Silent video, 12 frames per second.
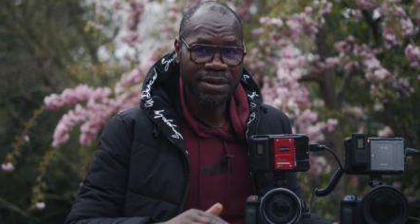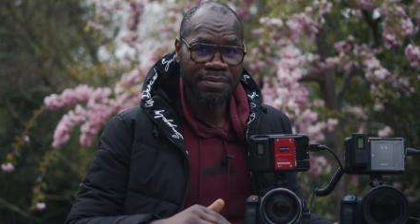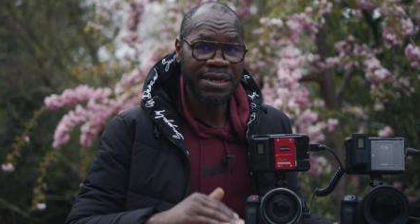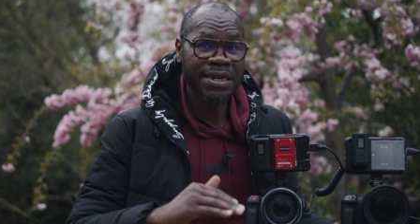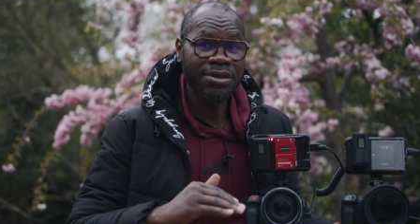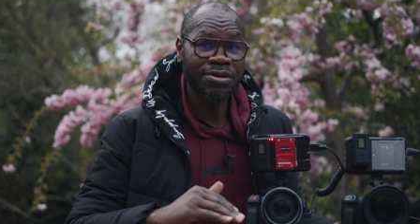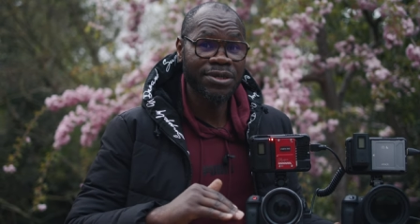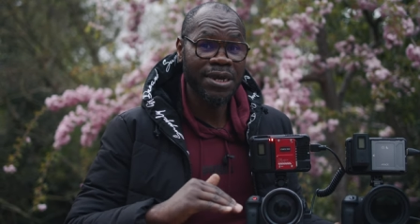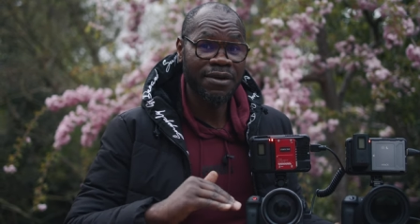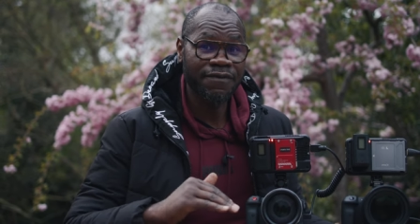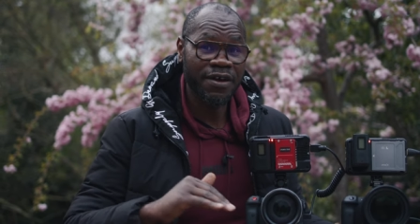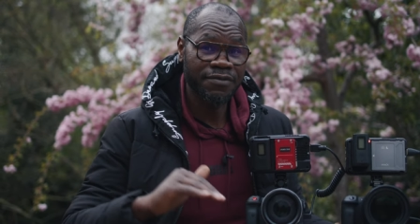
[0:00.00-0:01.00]
But the
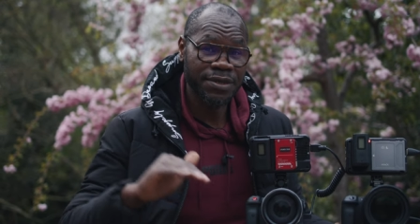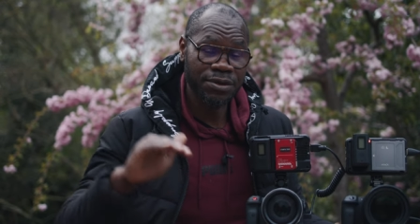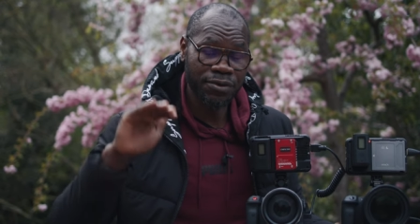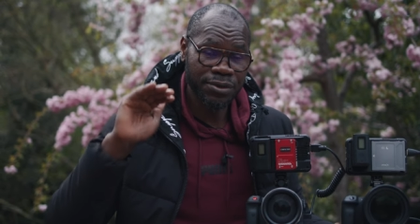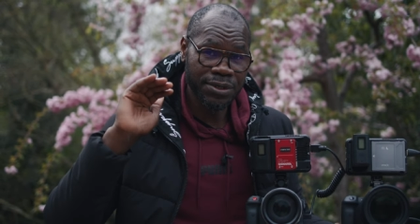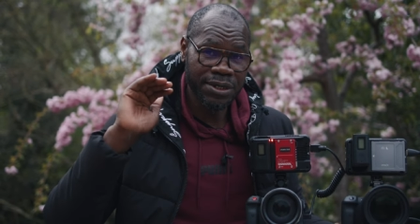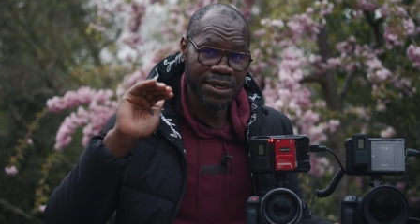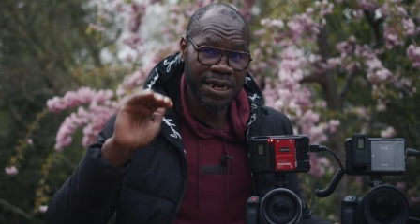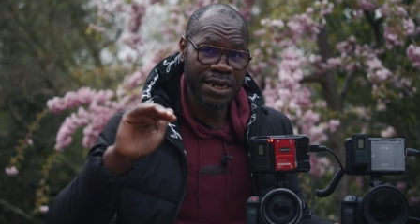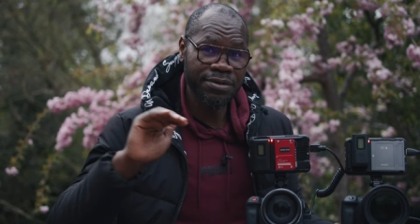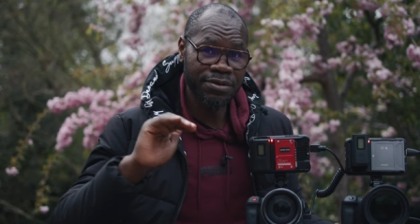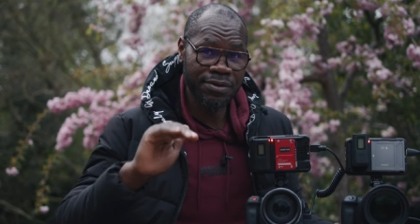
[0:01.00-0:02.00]
EOSR 5C was
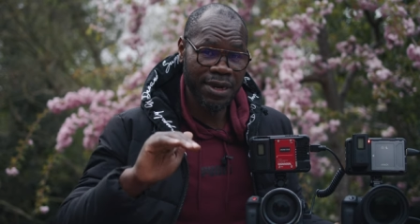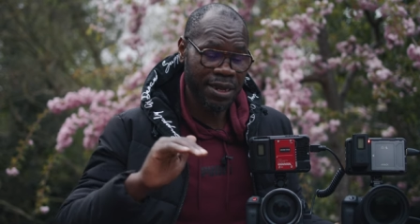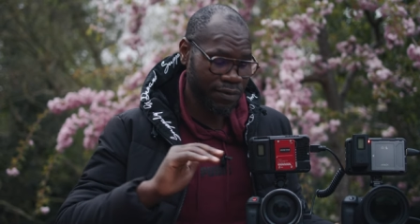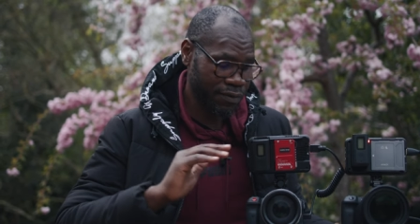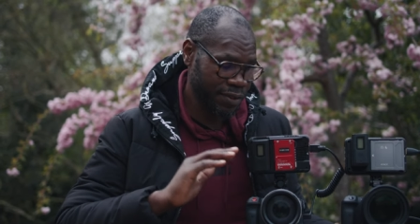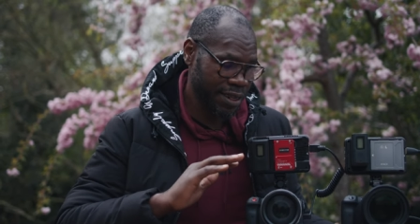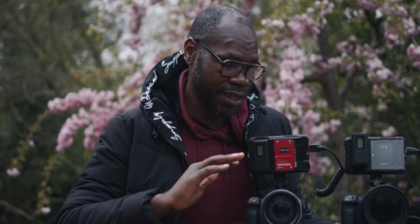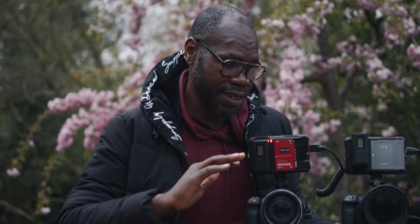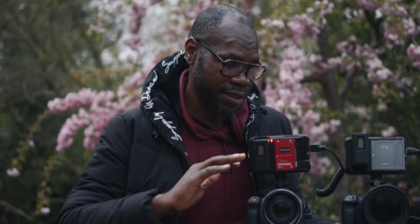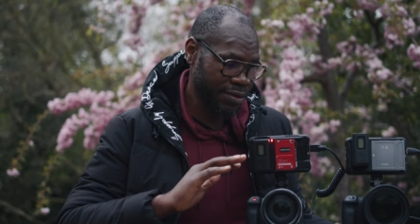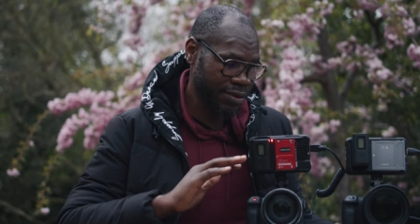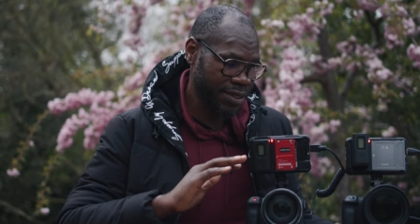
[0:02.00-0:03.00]
neck to neck with
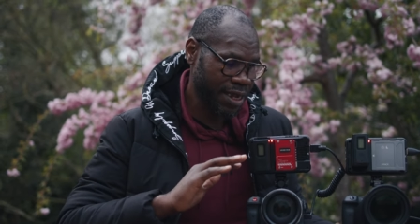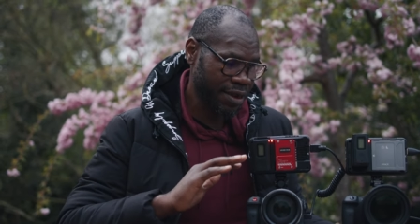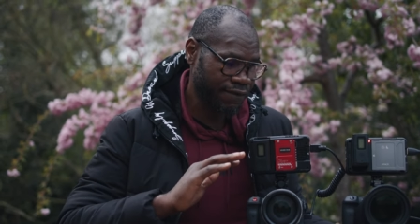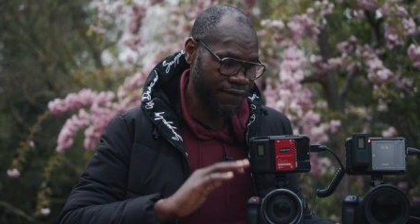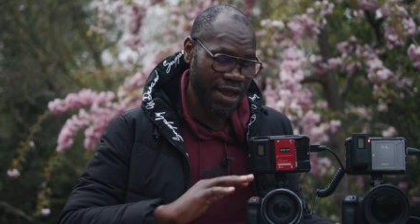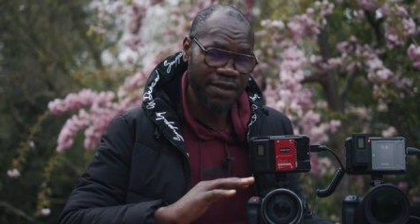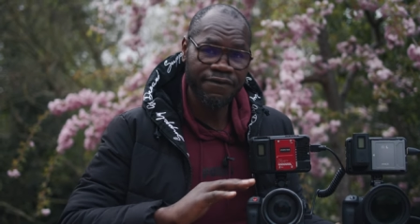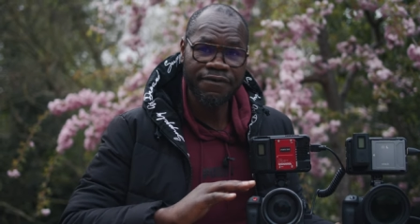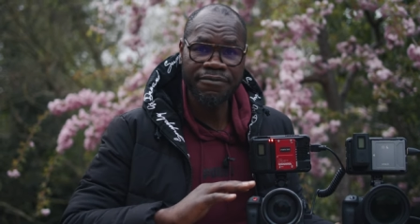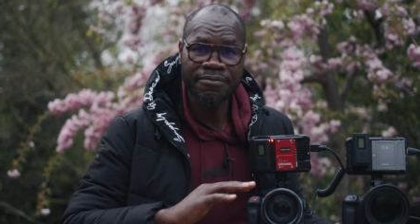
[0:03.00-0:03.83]
the EOSR 5.